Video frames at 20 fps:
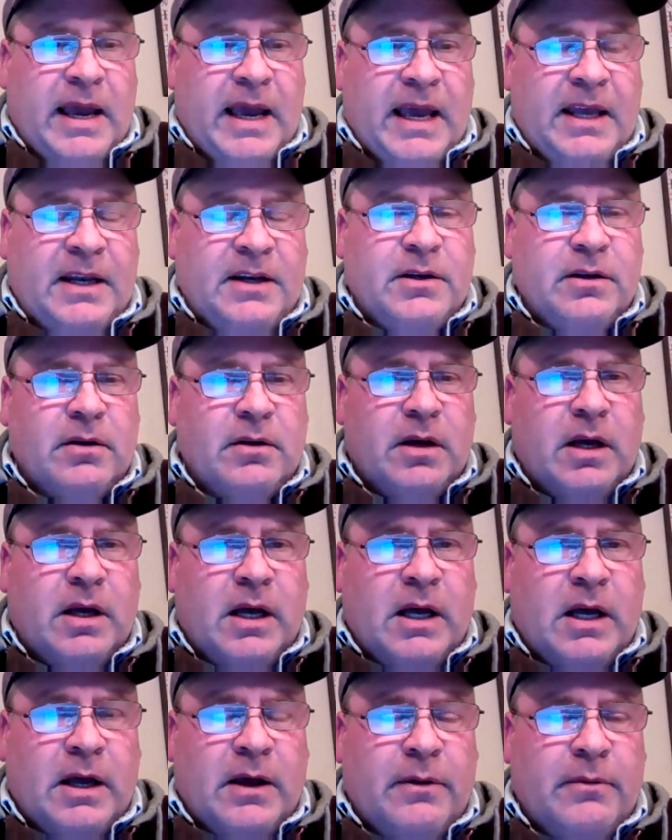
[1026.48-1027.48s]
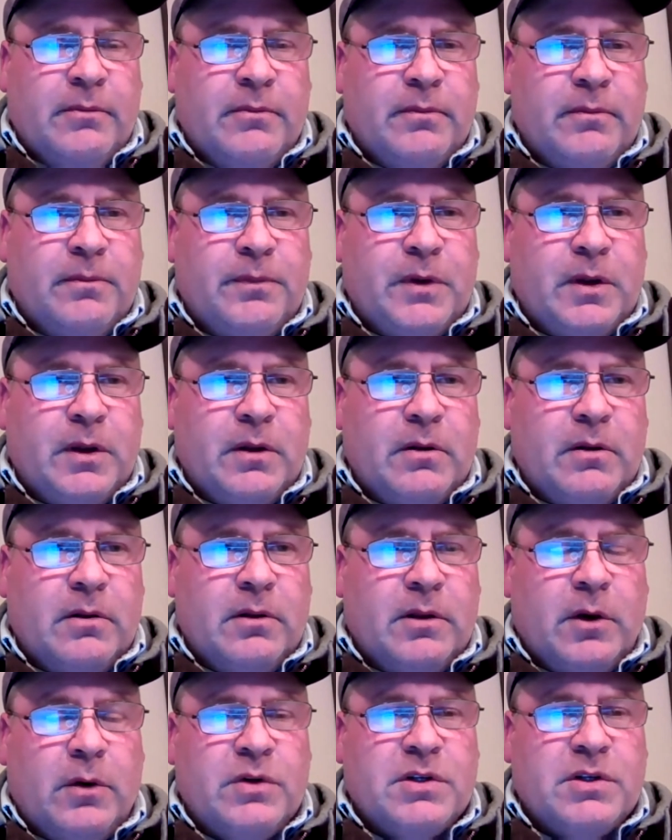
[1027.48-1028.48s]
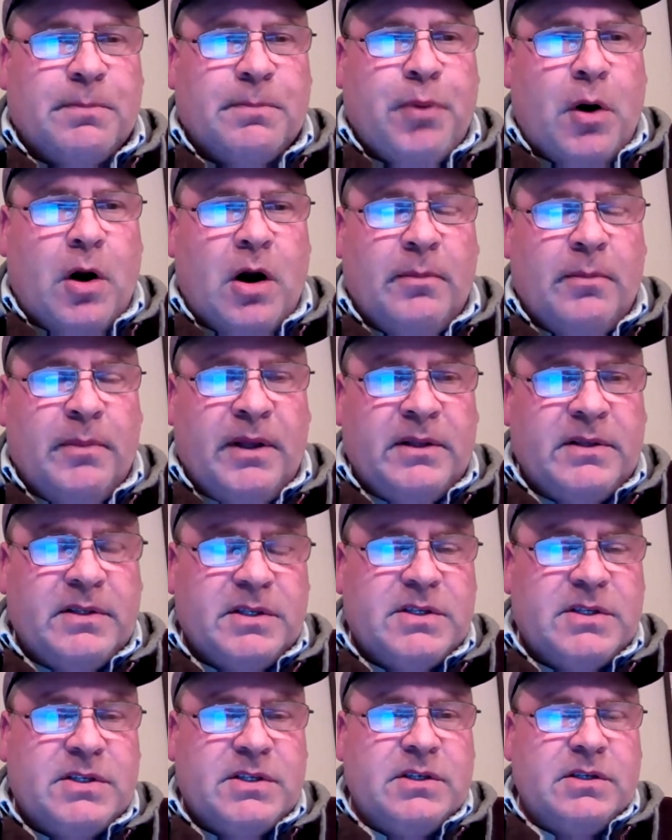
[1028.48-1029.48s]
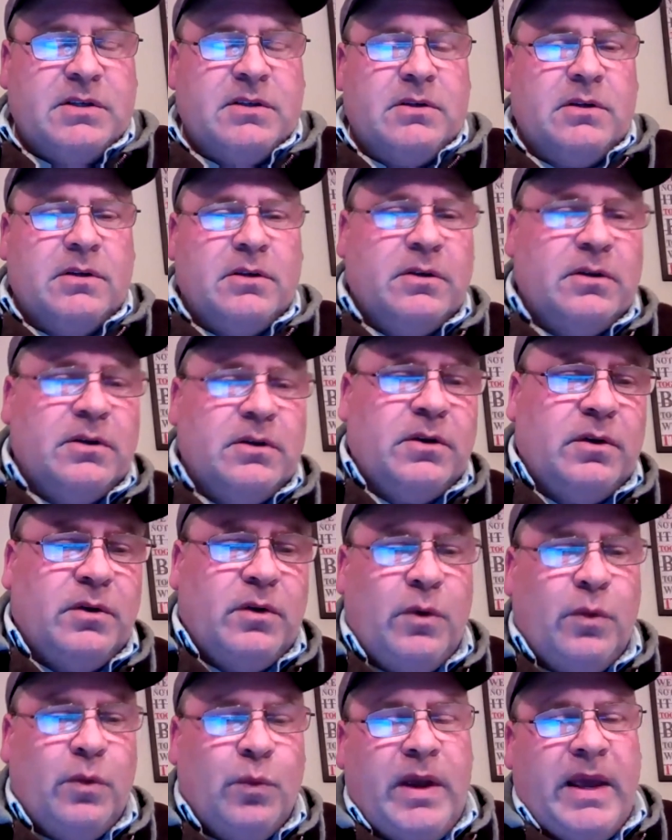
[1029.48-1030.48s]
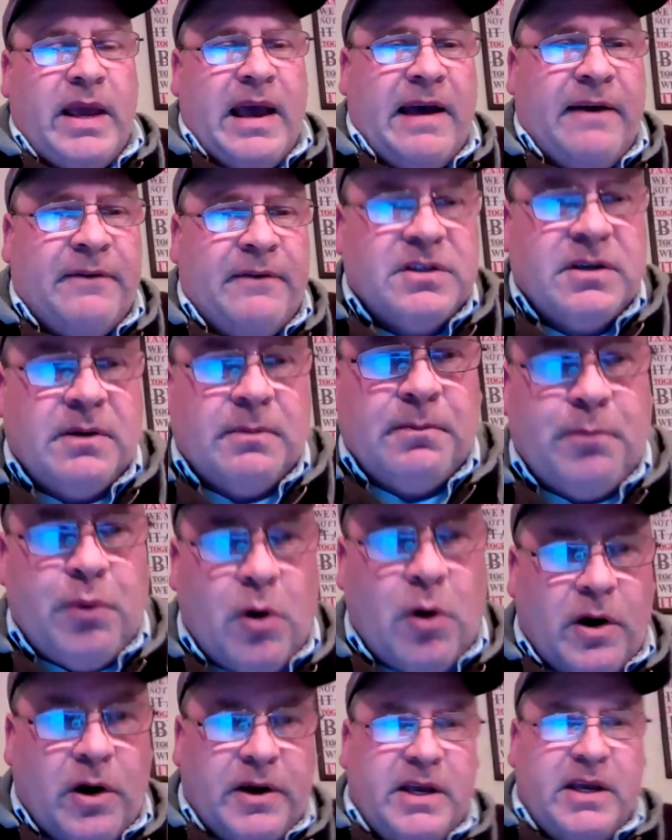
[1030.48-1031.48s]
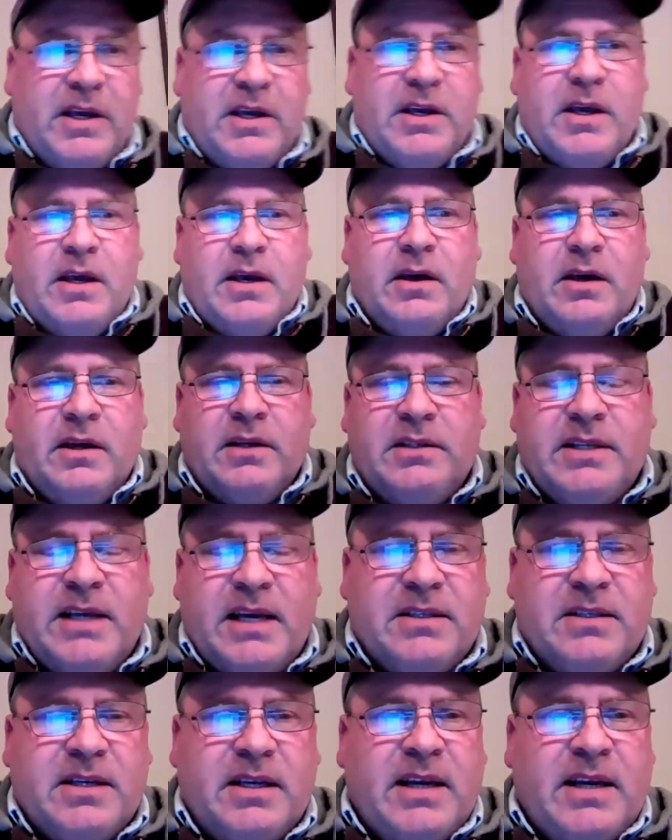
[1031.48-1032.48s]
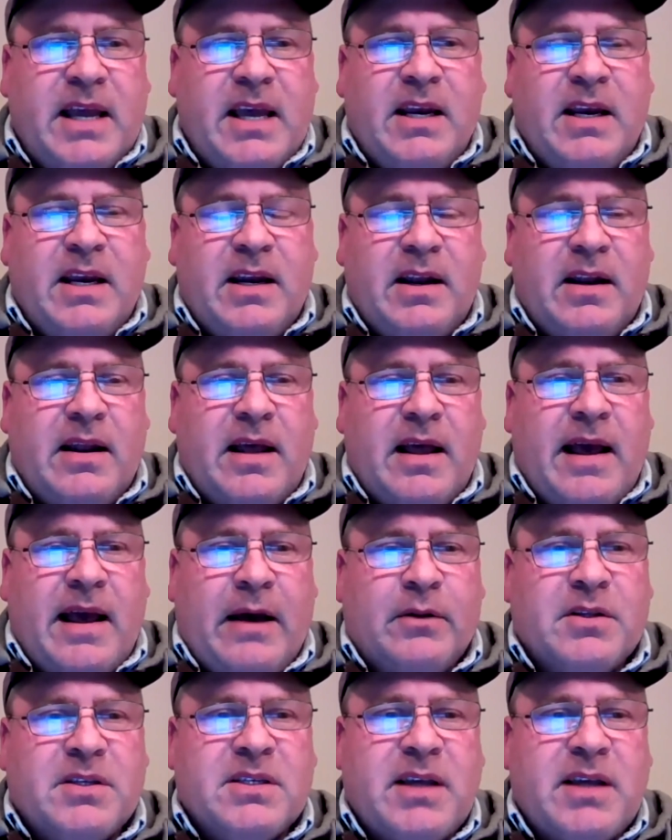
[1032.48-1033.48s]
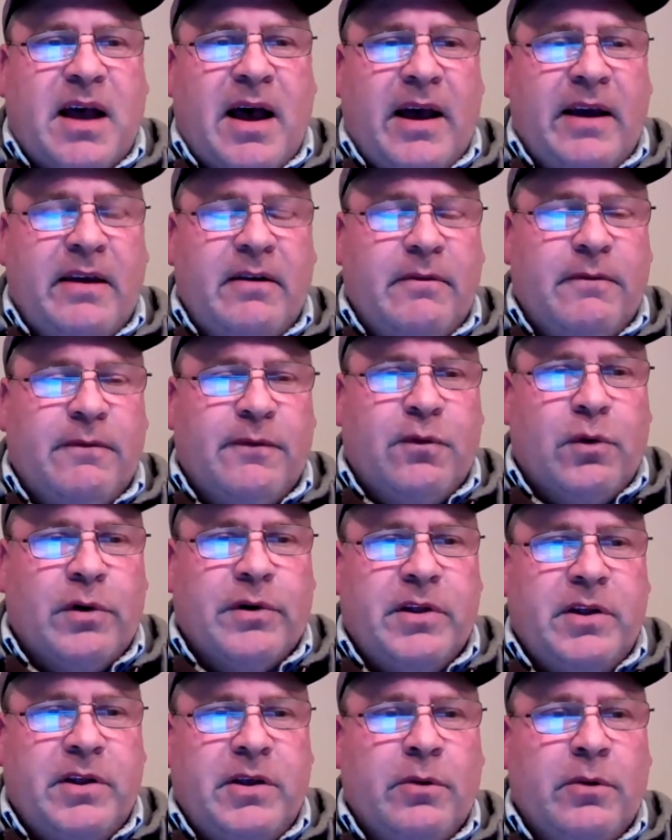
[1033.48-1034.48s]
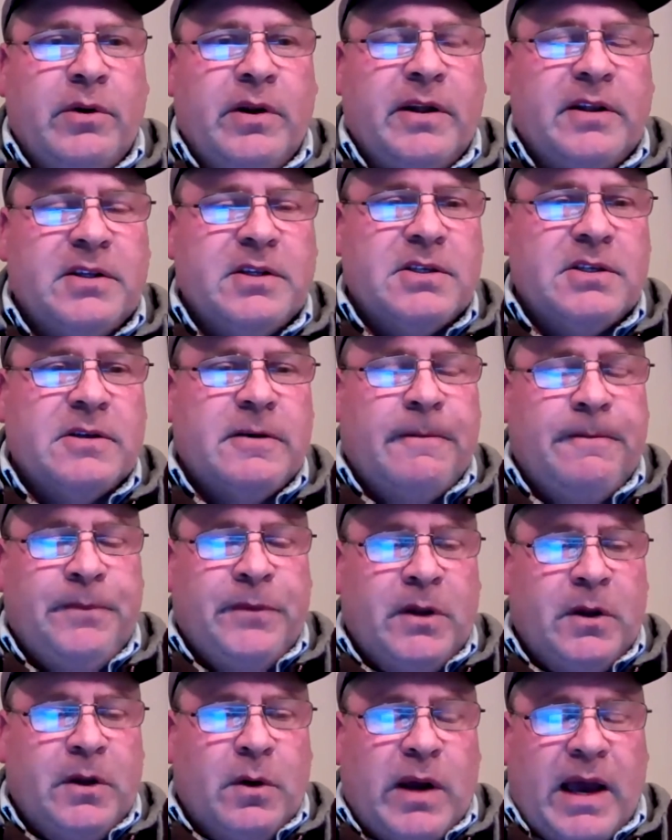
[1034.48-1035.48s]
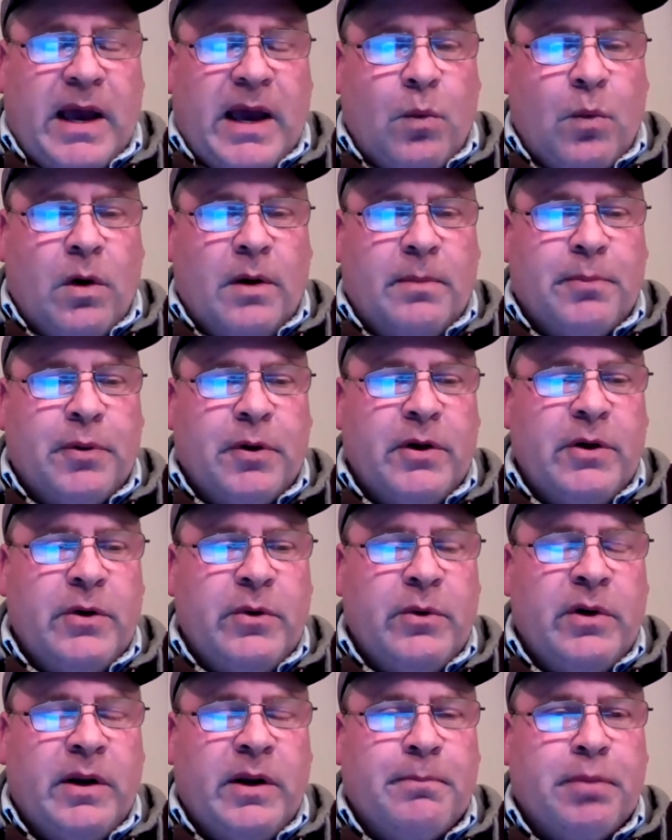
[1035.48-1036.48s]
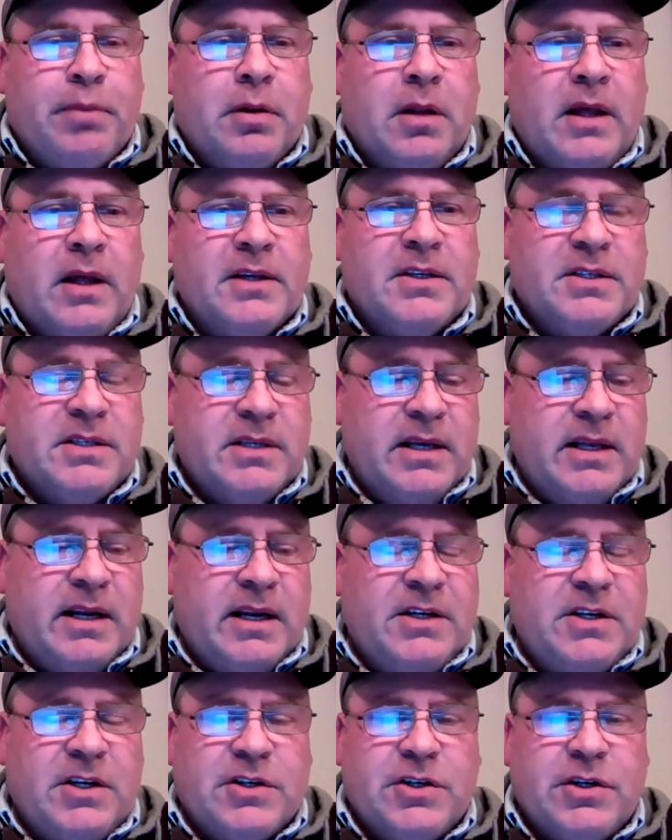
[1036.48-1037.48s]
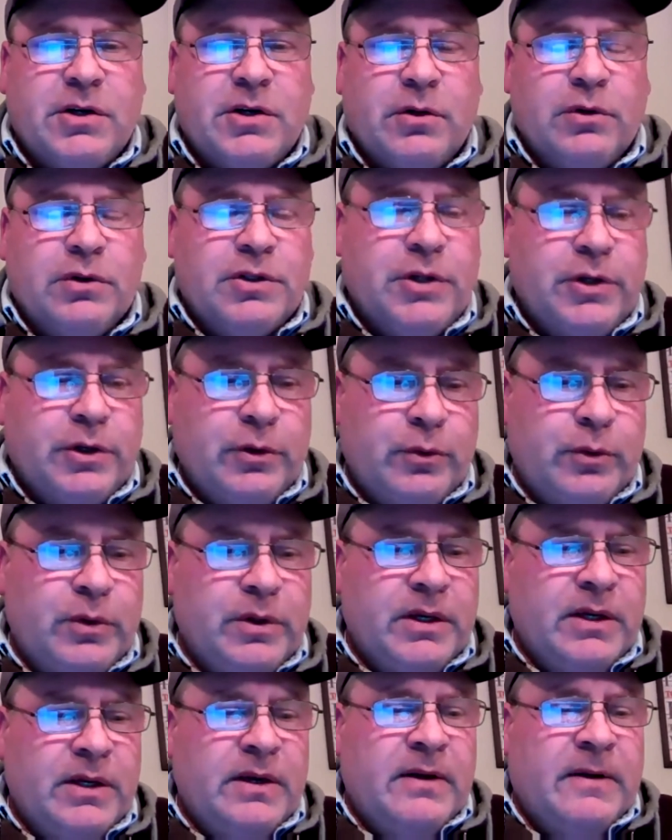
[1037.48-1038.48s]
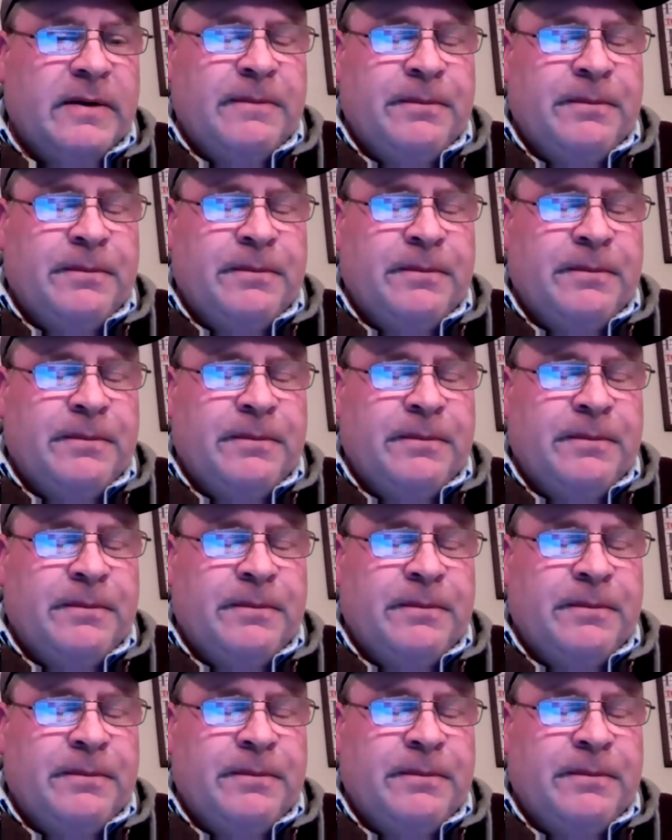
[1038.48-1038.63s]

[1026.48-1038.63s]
And those apartments, we have some parking designated outside for the units at 1 per unit, plus an additional 2,